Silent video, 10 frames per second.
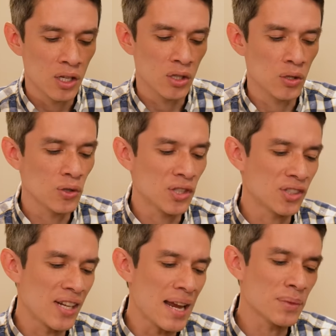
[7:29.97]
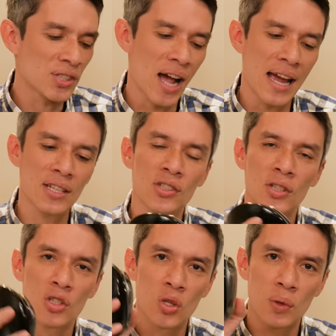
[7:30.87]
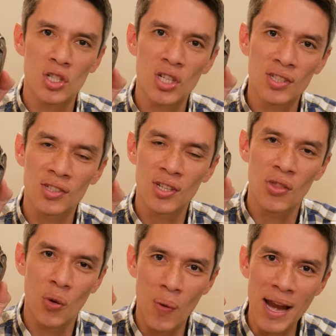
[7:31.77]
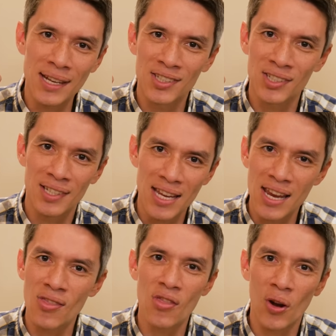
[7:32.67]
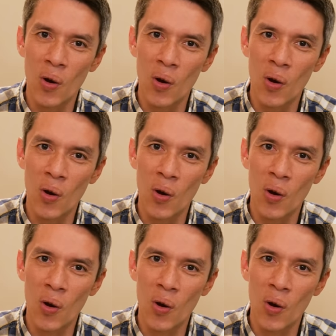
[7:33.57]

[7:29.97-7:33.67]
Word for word: you use the same size to adjust the weights in the